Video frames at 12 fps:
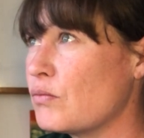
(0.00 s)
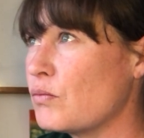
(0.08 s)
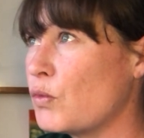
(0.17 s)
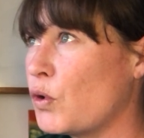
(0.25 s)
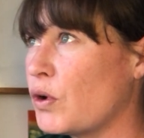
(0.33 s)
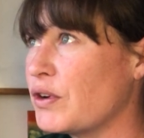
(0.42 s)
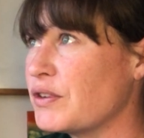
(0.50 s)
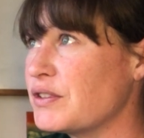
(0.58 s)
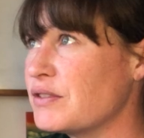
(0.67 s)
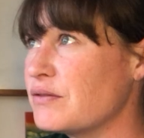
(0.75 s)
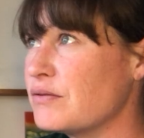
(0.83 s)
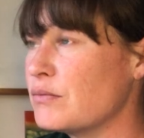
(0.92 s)
more
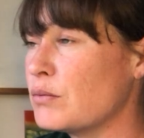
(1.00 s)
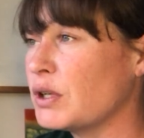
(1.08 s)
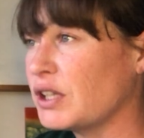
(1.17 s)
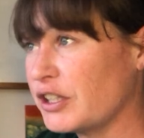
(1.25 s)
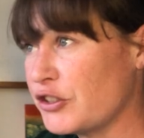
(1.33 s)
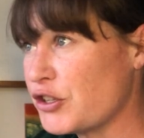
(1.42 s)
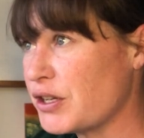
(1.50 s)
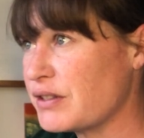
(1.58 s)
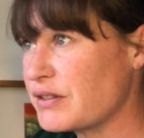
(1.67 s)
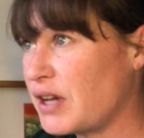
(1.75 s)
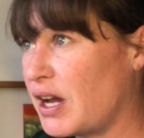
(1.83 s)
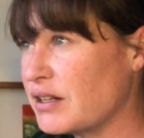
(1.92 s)
religious
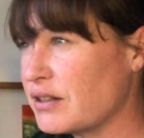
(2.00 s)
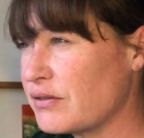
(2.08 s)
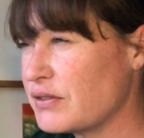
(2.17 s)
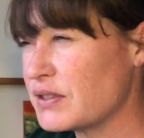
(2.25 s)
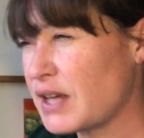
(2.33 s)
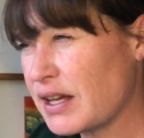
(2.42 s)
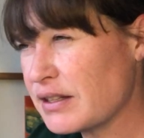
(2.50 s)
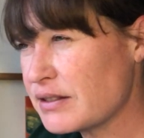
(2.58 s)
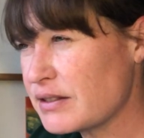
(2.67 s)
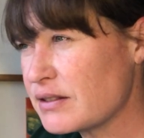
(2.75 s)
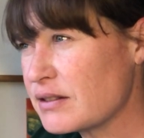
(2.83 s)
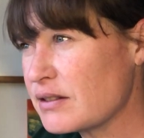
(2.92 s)
kind of sense.
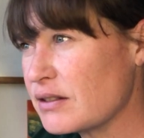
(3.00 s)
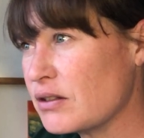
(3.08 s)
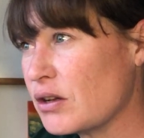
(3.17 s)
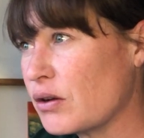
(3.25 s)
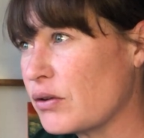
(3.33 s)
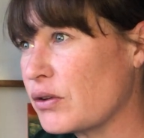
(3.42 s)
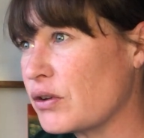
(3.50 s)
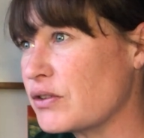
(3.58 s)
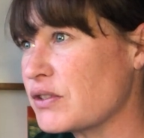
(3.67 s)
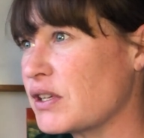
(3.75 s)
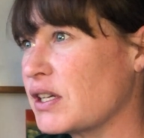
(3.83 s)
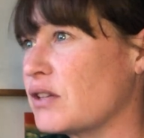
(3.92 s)
You know, there's
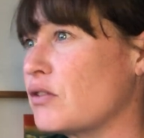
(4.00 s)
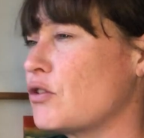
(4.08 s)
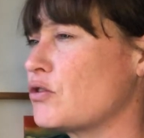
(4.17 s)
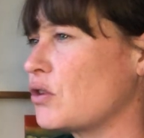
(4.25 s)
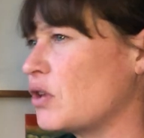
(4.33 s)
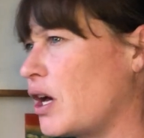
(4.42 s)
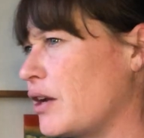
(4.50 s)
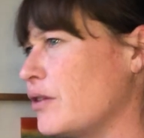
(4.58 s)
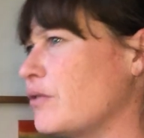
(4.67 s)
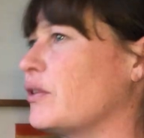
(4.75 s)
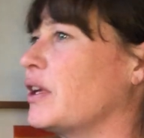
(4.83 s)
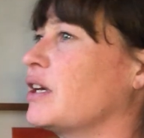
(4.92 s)
a lot
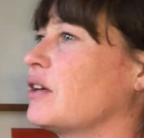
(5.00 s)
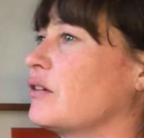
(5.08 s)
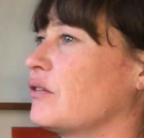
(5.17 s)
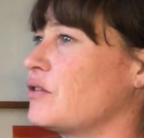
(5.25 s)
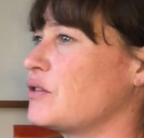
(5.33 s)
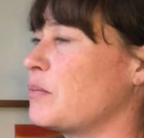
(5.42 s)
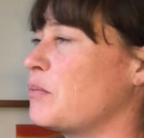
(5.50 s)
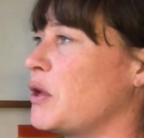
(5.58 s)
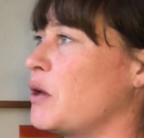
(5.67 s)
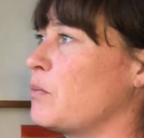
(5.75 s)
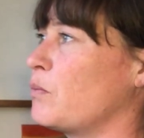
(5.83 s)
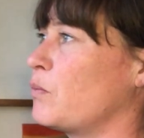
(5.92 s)
of there's a
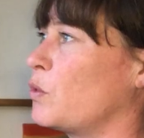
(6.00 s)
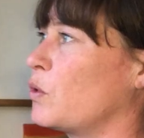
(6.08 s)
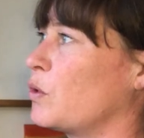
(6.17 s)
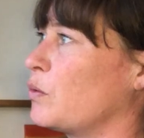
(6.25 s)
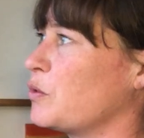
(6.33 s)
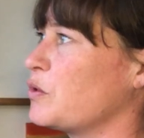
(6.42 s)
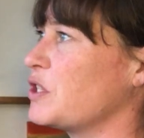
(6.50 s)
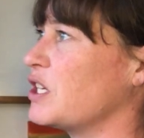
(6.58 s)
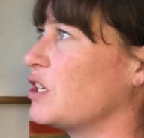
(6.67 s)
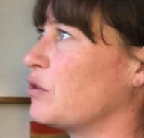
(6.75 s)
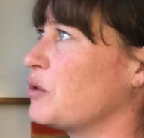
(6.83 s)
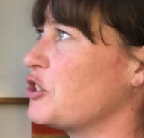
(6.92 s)
bit more
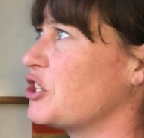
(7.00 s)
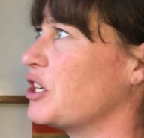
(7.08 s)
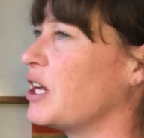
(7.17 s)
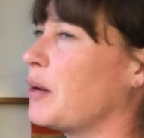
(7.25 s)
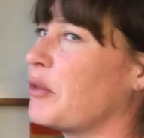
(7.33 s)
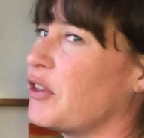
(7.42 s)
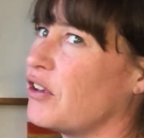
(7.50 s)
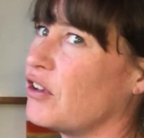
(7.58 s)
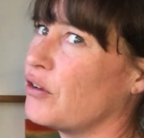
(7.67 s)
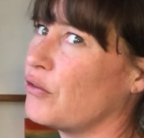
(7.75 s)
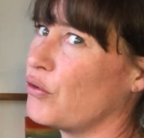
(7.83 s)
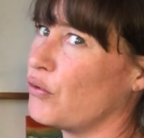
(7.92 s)
routine rigidity. I'm thinking
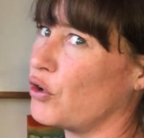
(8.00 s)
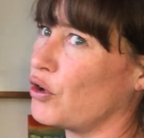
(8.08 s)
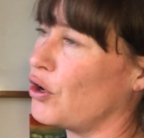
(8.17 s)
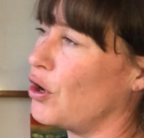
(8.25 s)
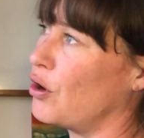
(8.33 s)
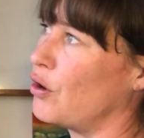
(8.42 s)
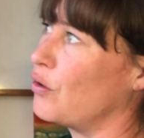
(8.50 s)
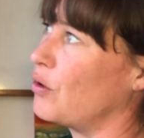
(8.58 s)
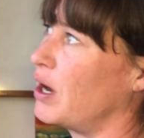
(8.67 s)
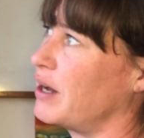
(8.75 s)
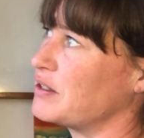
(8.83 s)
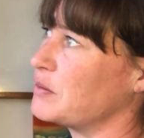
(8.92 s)
of the Virgo
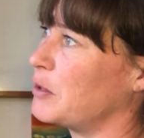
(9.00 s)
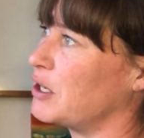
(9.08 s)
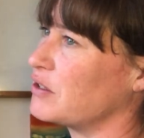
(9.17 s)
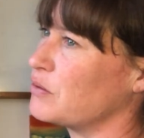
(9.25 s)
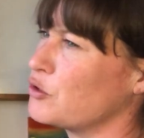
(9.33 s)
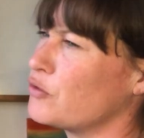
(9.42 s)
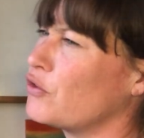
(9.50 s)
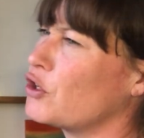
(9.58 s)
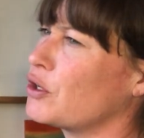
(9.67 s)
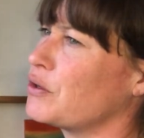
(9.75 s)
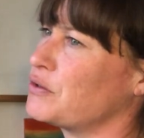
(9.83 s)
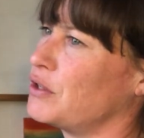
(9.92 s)
aspect.
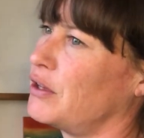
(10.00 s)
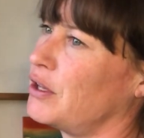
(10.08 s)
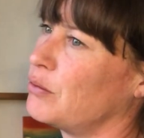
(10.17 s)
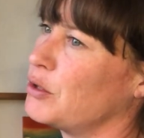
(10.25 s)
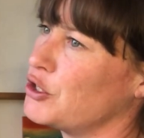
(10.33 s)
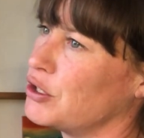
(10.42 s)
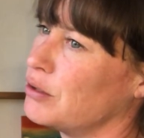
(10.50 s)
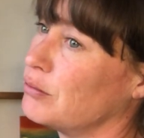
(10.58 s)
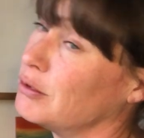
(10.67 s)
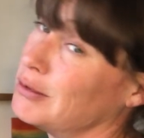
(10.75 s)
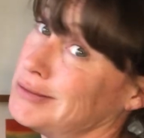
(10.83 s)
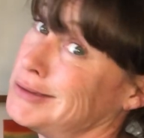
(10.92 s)
Virgo's not that rigid. Well,